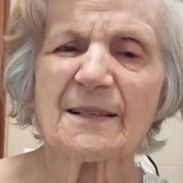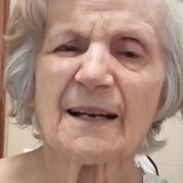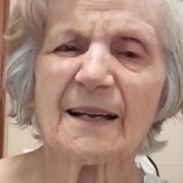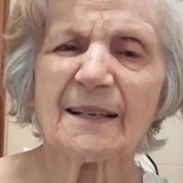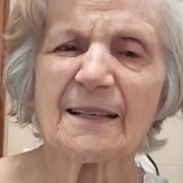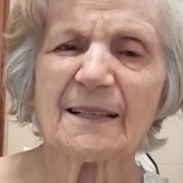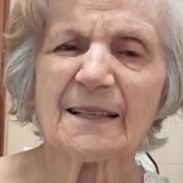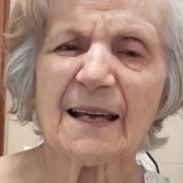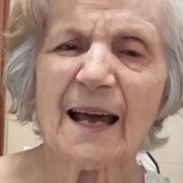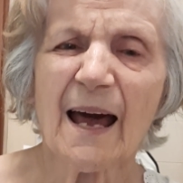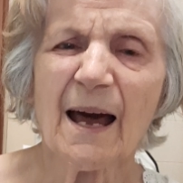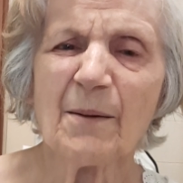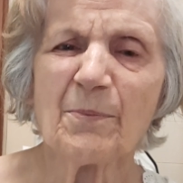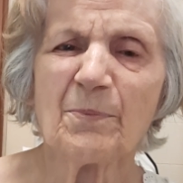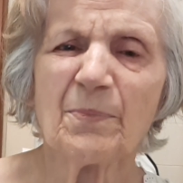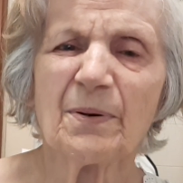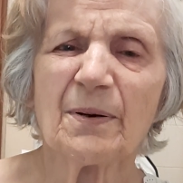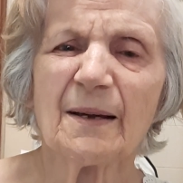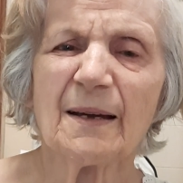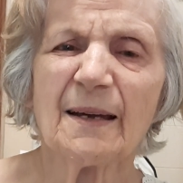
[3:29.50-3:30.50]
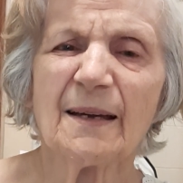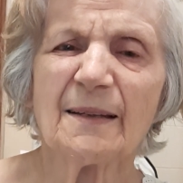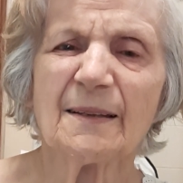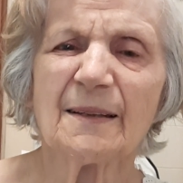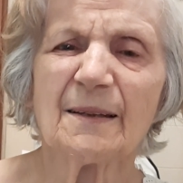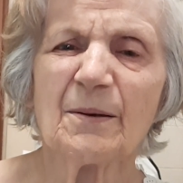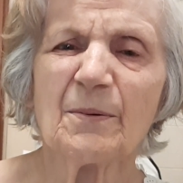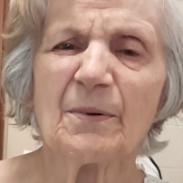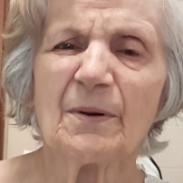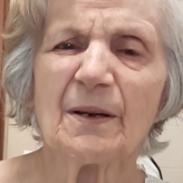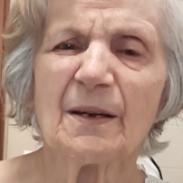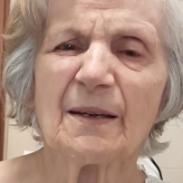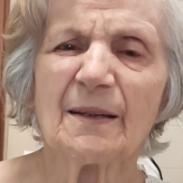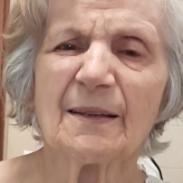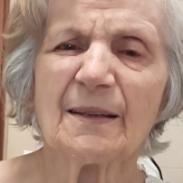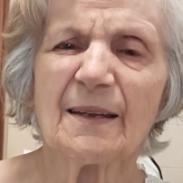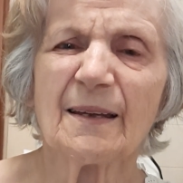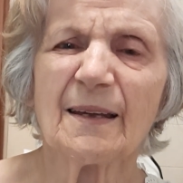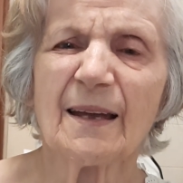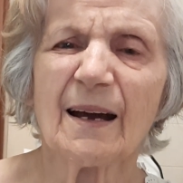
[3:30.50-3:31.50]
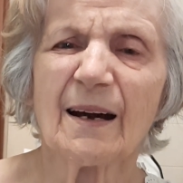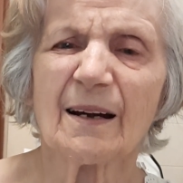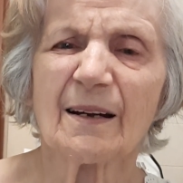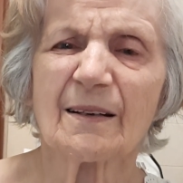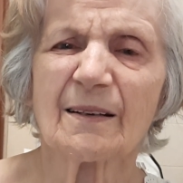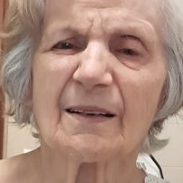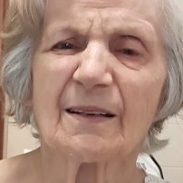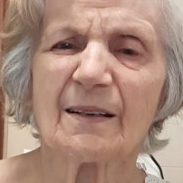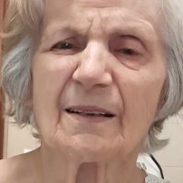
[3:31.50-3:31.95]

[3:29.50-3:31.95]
a tap in the yard.